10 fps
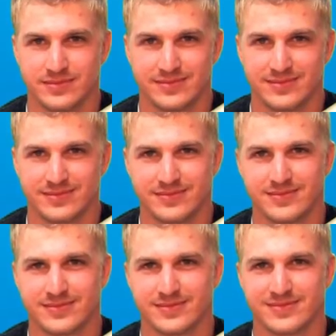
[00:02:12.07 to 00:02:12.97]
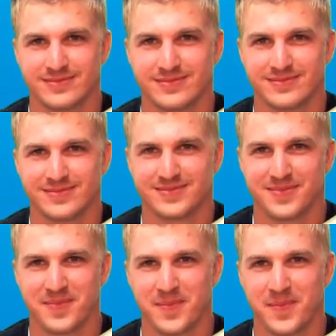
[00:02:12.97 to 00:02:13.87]

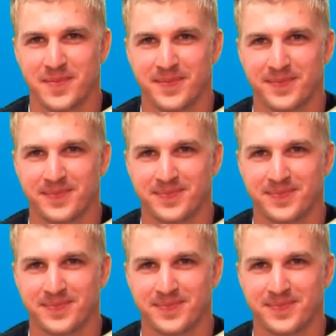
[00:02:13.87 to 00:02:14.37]
No words are spoken by the person on screen.